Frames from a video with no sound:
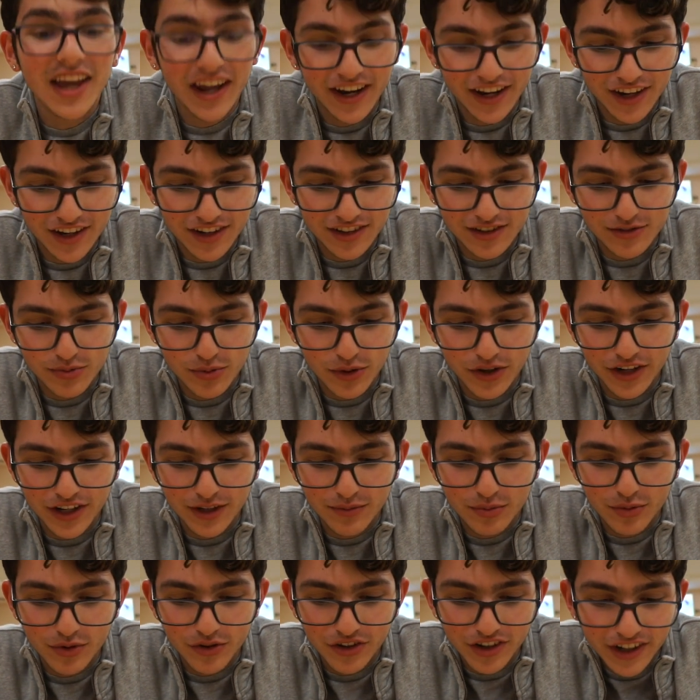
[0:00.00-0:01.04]
And it looks pretty,
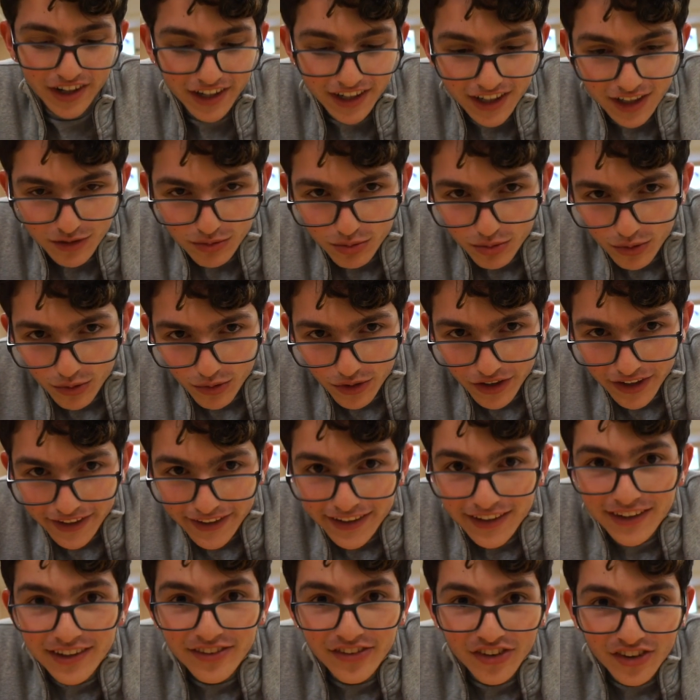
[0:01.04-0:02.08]
pretty,
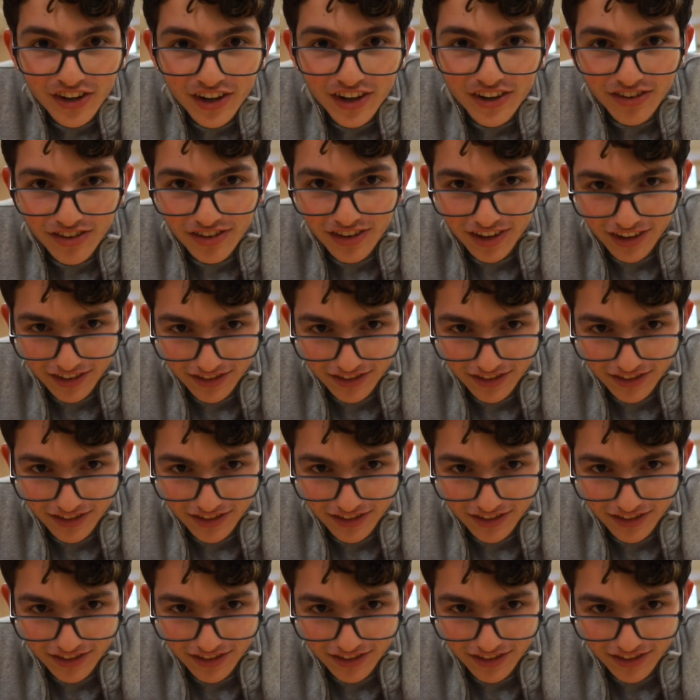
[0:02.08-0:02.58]
pretty disgusting.